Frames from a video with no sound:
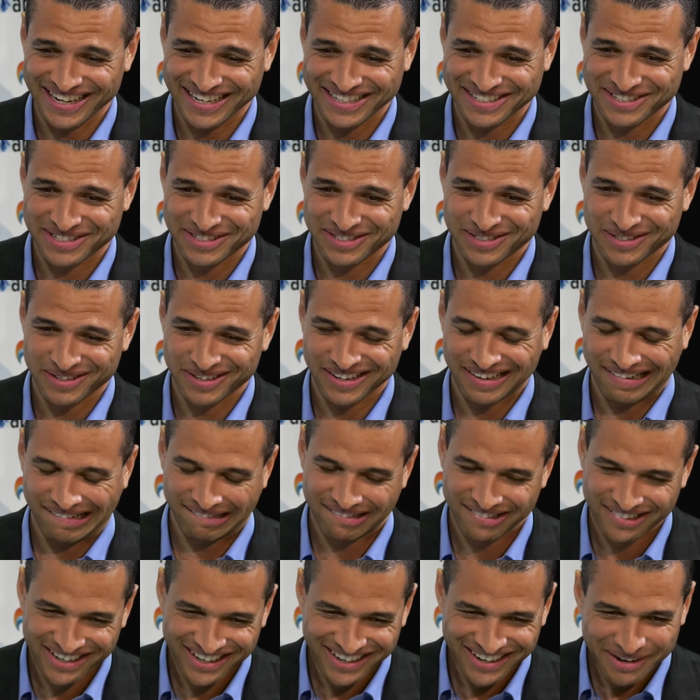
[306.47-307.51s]
It's
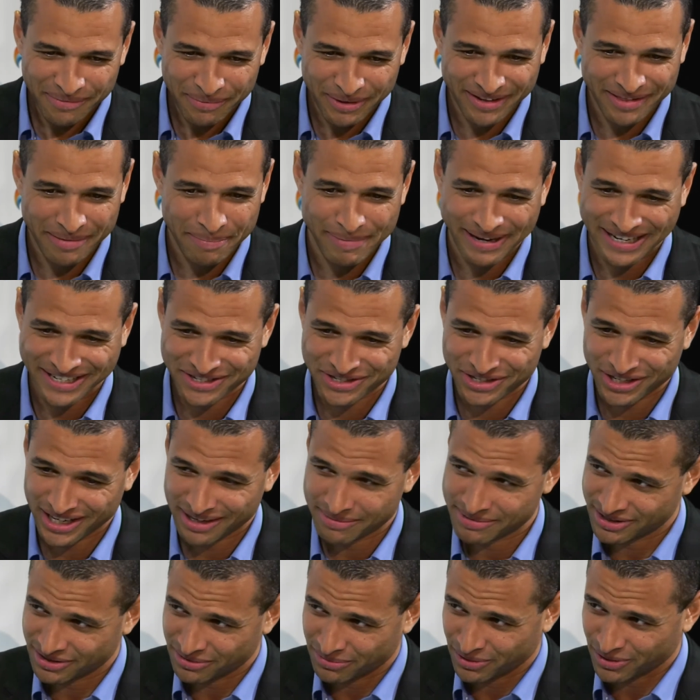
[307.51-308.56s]
one of the best
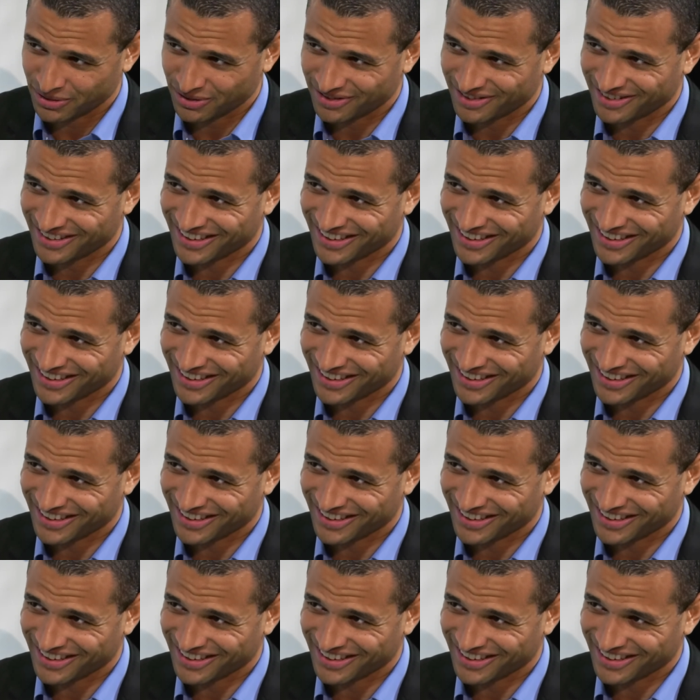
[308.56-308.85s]
jobs in the world.